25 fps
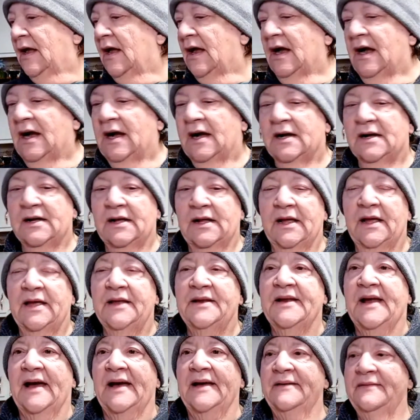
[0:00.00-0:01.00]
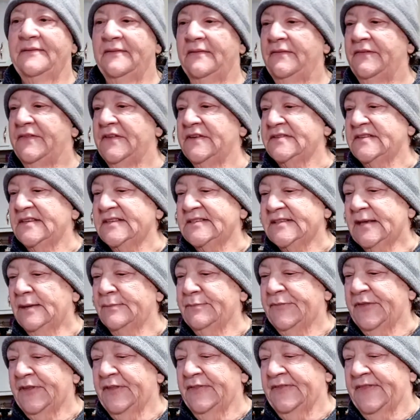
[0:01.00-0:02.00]
Uh, and I, this is
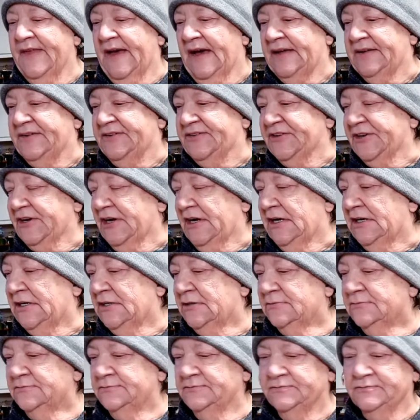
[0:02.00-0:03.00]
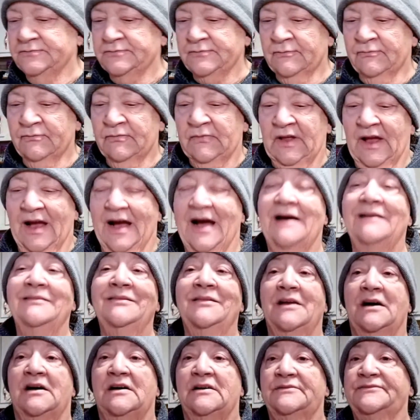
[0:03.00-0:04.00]
something that um, I
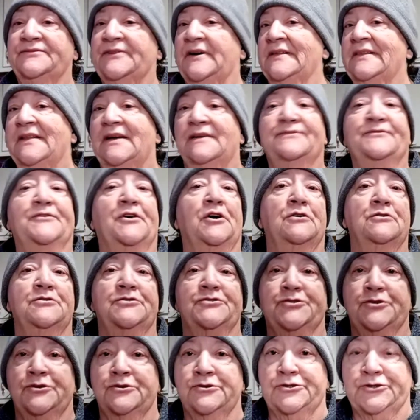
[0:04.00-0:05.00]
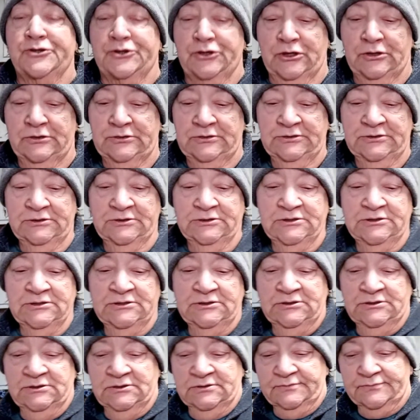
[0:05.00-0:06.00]
love. I love coasters
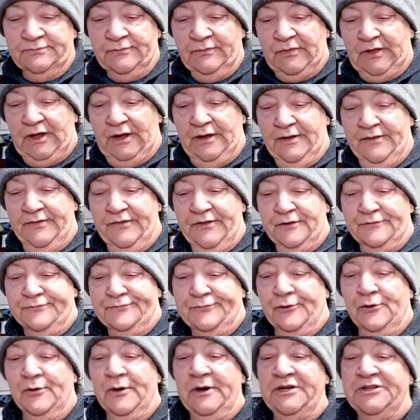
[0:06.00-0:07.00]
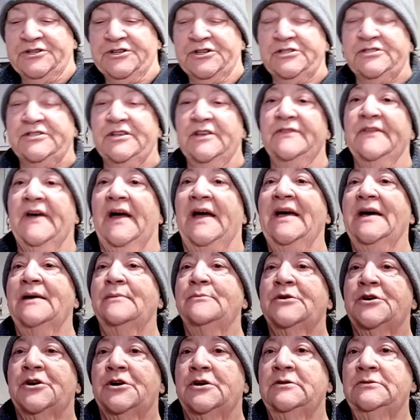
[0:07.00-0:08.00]
and they're four inches in
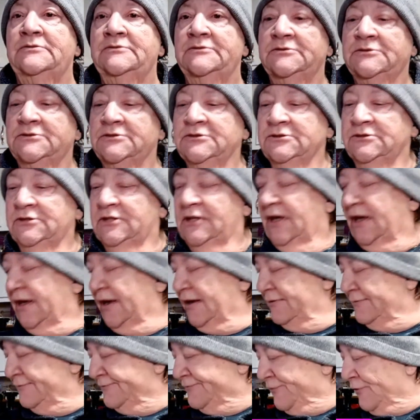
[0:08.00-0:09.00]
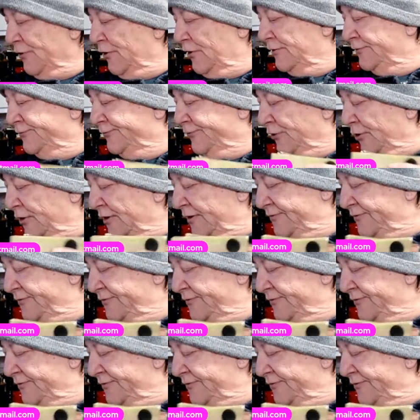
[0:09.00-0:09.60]
diameter. And for all four